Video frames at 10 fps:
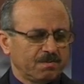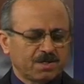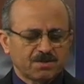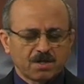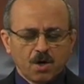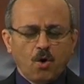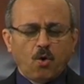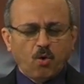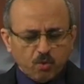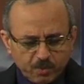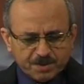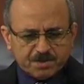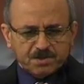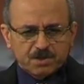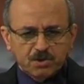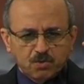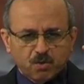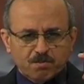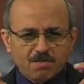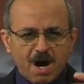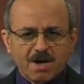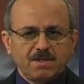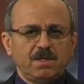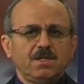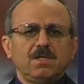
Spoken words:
because always is in your mind,